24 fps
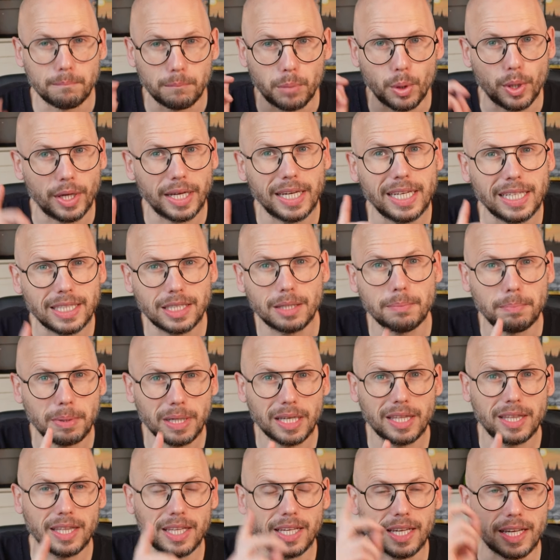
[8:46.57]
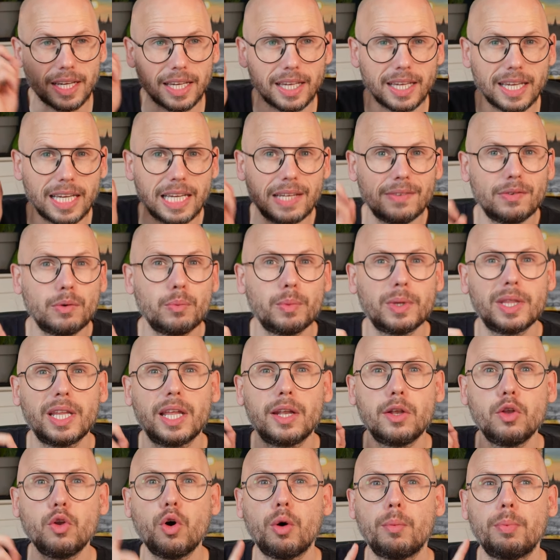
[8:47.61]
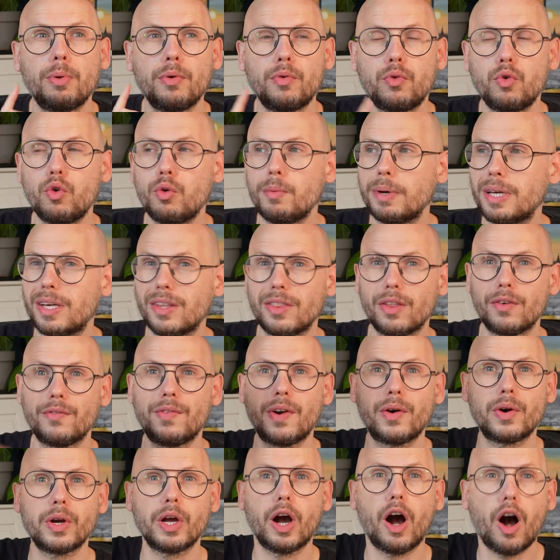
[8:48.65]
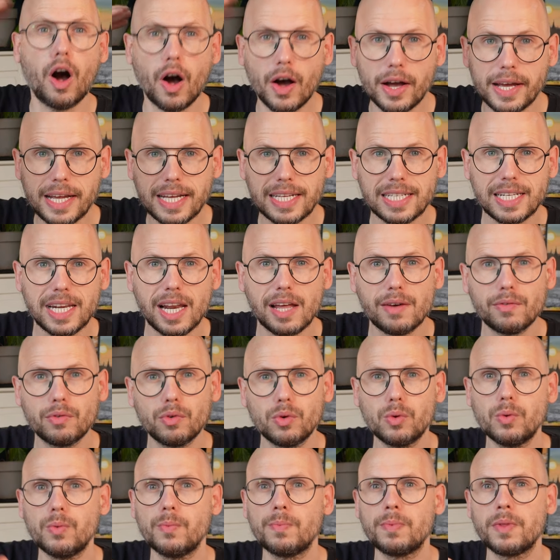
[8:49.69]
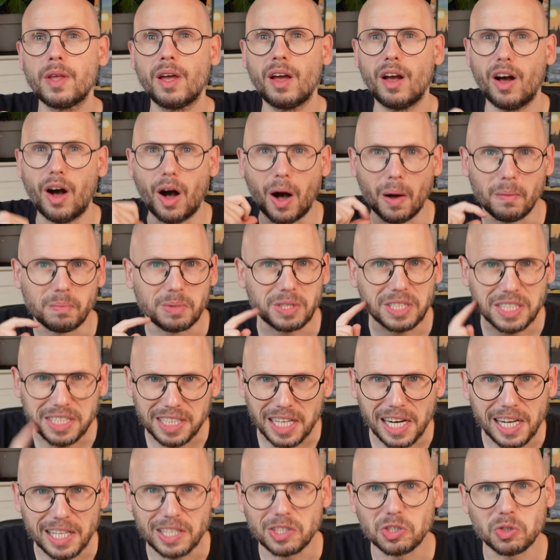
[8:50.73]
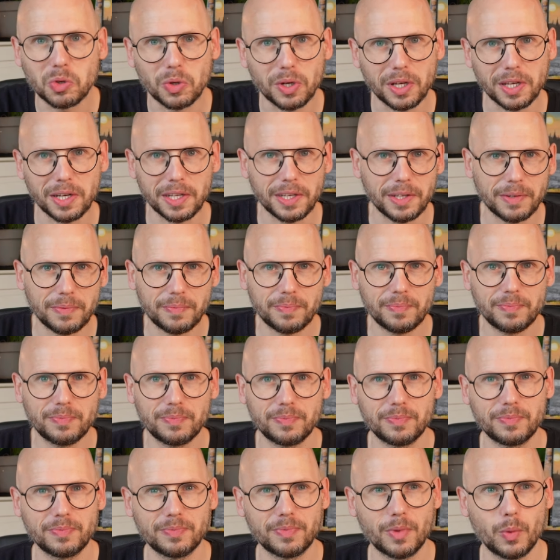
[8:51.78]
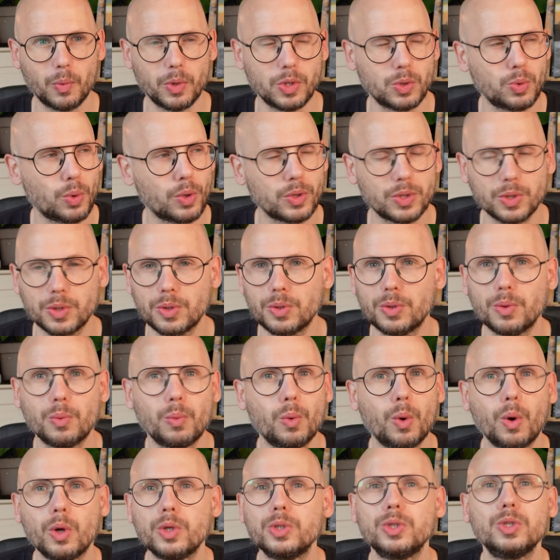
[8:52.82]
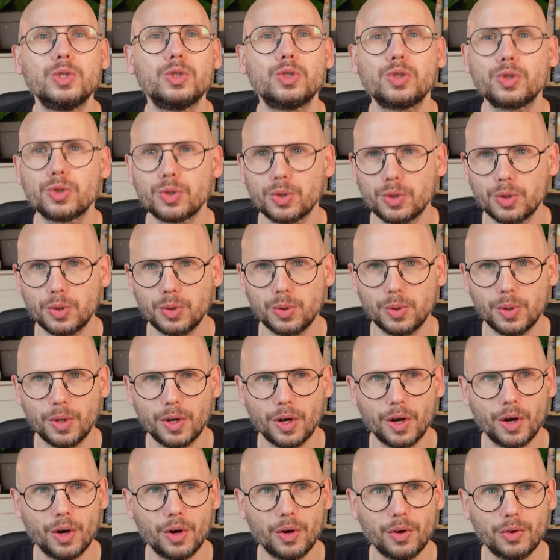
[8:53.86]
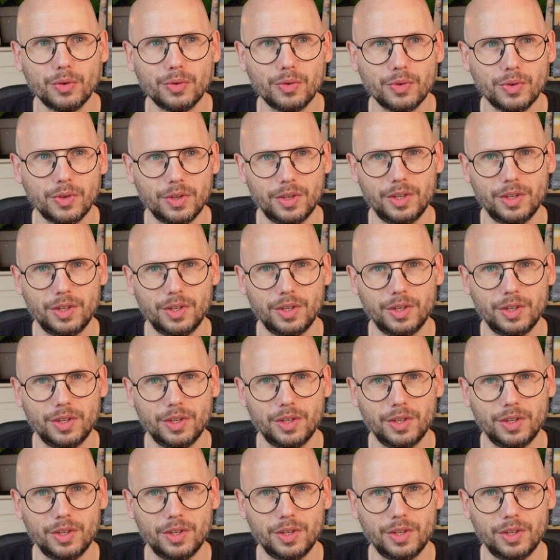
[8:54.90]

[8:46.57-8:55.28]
But here's the big thing even when they're not performing at the very highest level, I'm still enjoying it, which wasn't, wasn't true of